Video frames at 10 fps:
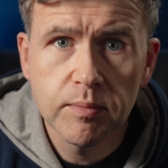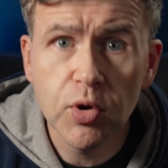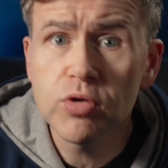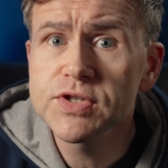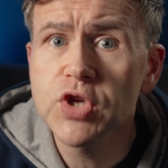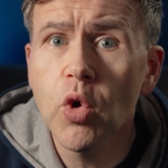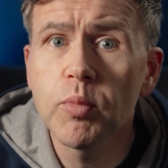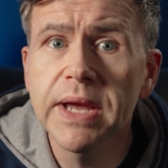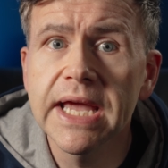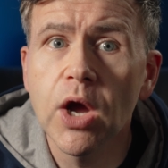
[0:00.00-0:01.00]
But also,
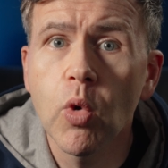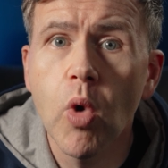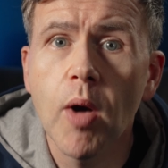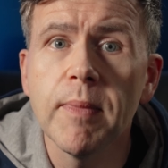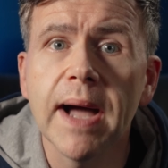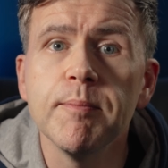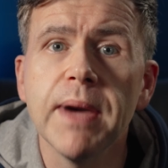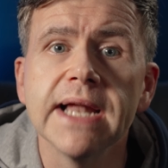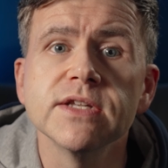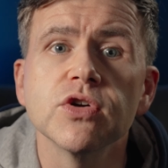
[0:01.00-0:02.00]
being a one-man
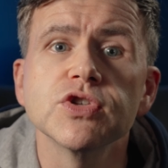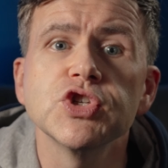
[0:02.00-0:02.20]
band on